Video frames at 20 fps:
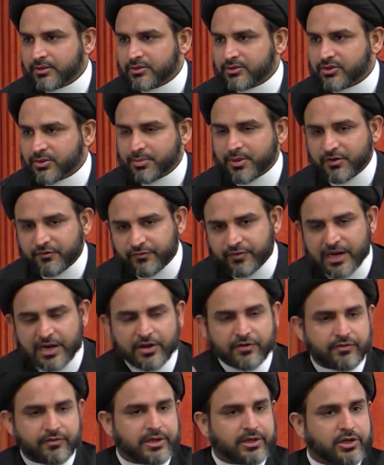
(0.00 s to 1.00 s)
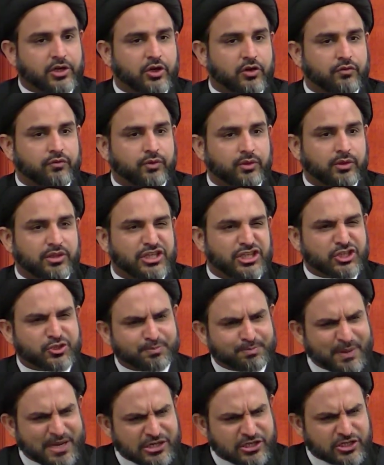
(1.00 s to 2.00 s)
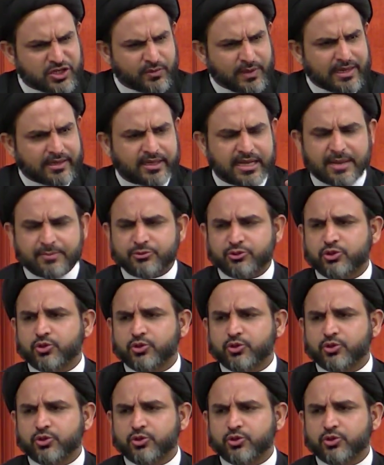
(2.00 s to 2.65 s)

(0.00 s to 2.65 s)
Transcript: So be very, very careful, especially when it comes